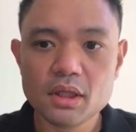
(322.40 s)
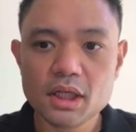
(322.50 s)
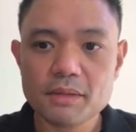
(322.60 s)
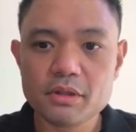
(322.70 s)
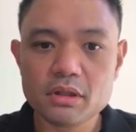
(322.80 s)

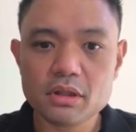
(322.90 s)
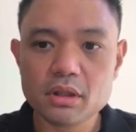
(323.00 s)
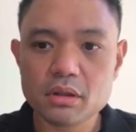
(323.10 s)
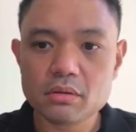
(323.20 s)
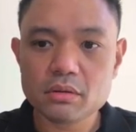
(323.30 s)
I'm good to
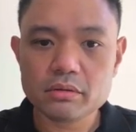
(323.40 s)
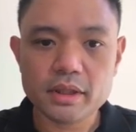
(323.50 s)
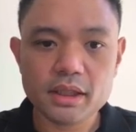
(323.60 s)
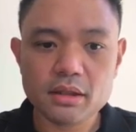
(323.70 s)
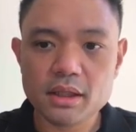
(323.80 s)
go,
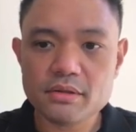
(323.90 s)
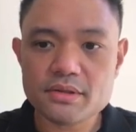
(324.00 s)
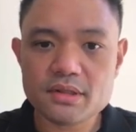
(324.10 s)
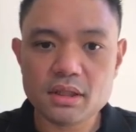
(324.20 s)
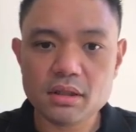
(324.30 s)
right? And you'll
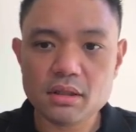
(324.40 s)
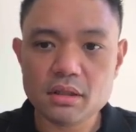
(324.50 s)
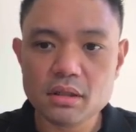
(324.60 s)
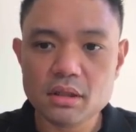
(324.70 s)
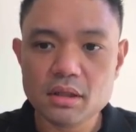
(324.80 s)
see
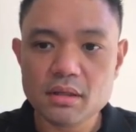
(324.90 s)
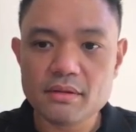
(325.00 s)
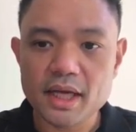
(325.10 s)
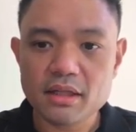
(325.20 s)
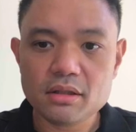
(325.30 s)

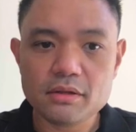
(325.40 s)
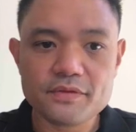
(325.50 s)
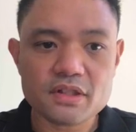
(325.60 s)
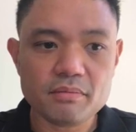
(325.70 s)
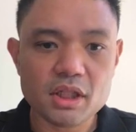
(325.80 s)
that you've
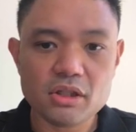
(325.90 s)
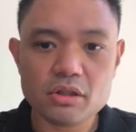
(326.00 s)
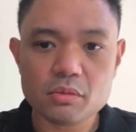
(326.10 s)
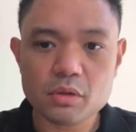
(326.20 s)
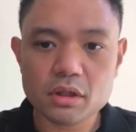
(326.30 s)
submitted
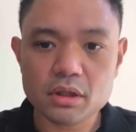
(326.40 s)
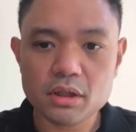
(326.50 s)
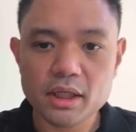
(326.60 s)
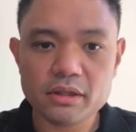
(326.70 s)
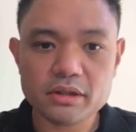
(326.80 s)
your work
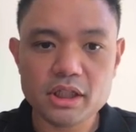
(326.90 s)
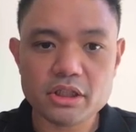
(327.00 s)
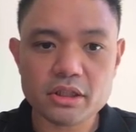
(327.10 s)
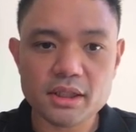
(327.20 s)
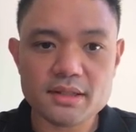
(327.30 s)
and your
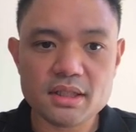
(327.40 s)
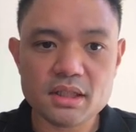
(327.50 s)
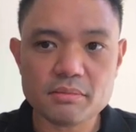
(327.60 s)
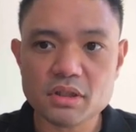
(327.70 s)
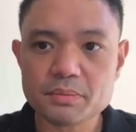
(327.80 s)
teacher can see the
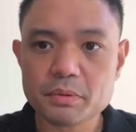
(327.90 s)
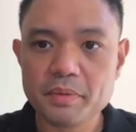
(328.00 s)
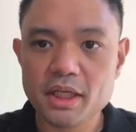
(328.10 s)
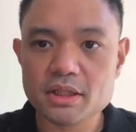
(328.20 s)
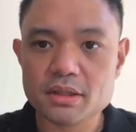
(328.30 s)
multiple
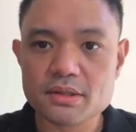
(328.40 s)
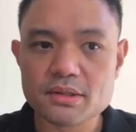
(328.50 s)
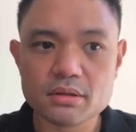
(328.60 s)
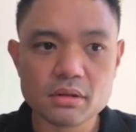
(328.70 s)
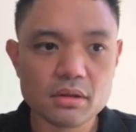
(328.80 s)

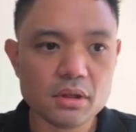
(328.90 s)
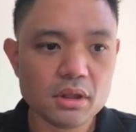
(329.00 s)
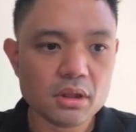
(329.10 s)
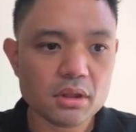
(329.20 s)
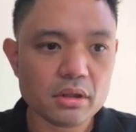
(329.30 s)
pages.
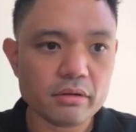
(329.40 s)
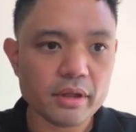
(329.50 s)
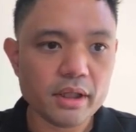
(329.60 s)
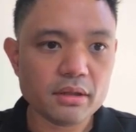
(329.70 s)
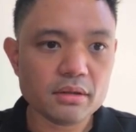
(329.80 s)
All
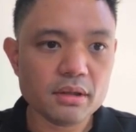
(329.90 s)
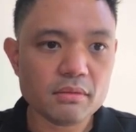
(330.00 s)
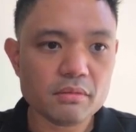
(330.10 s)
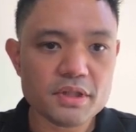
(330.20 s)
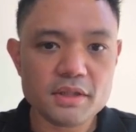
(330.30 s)
right,
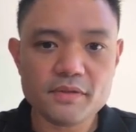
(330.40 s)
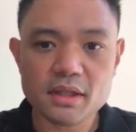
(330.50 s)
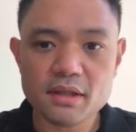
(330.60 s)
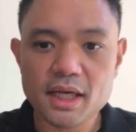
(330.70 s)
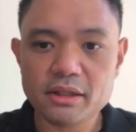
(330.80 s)
once you've
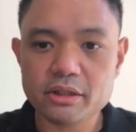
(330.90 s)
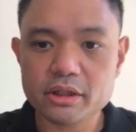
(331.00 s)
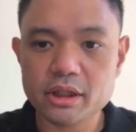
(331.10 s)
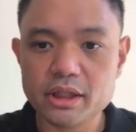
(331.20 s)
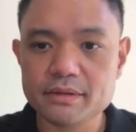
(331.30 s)
done that, you're
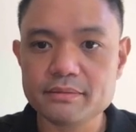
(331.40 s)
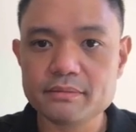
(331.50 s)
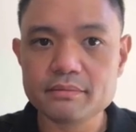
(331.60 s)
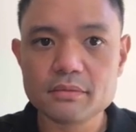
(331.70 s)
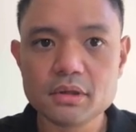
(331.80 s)
good.
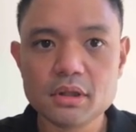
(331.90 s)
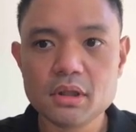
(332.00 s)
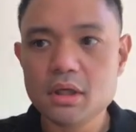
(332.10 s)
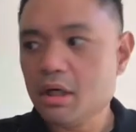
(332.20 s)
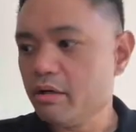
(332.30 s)

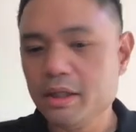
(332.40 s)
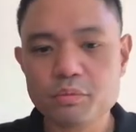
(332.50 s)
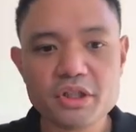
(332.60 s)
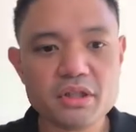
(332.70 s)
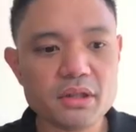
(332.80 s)
All right,
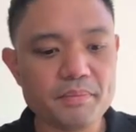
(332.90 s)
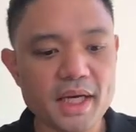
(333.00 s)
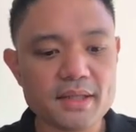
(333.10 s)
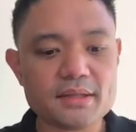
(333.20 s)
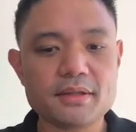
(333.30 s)
wish you the
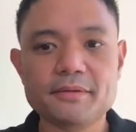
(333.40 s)
best.